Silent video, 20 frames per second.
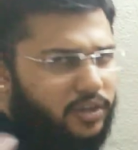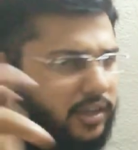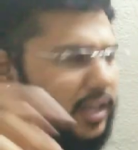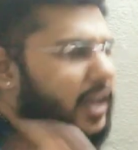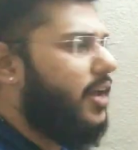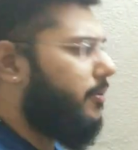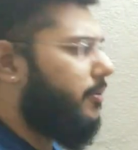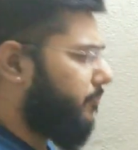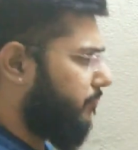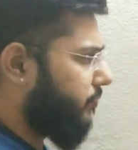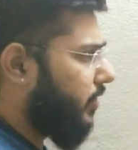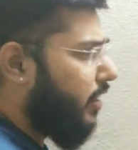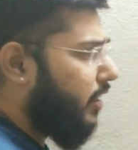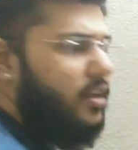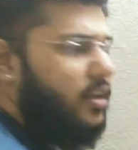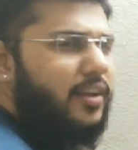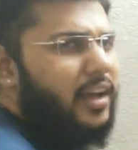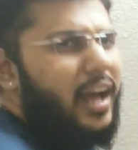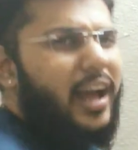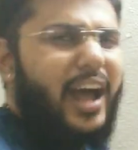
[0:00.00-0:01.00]
okay?
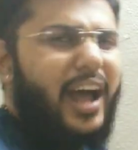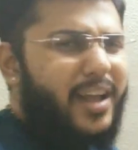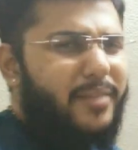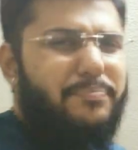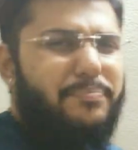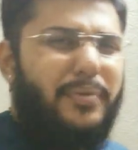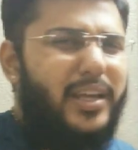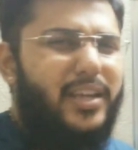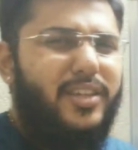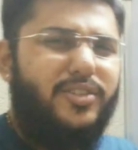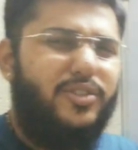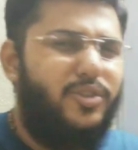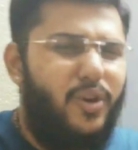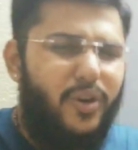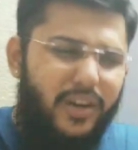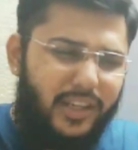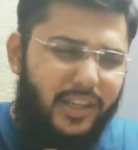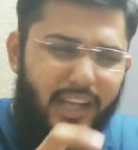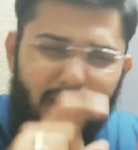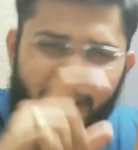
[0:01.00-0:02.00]
And please
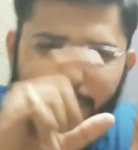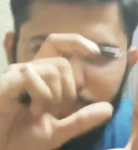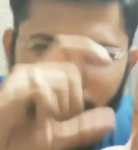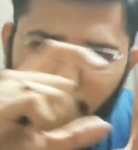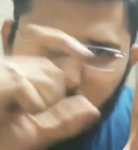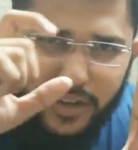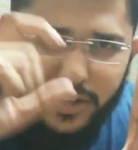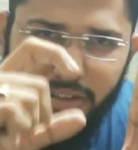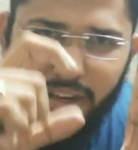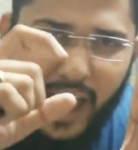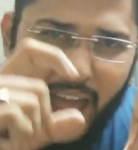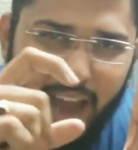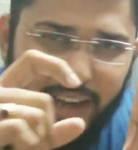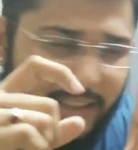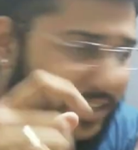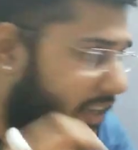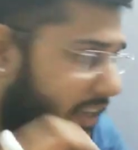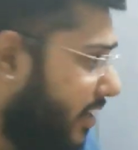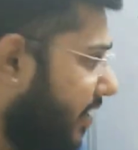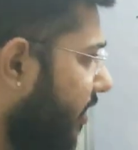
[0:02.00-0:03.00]
don't take
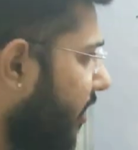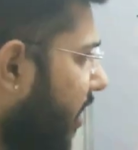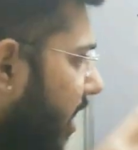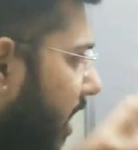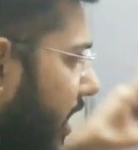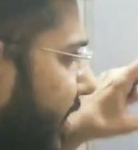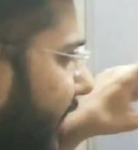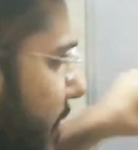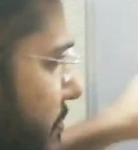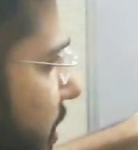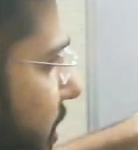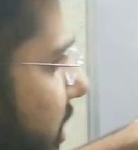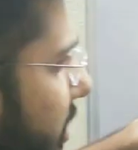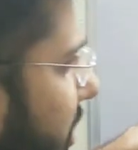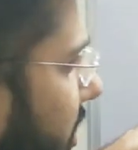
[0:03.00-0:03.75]
protractor, keeping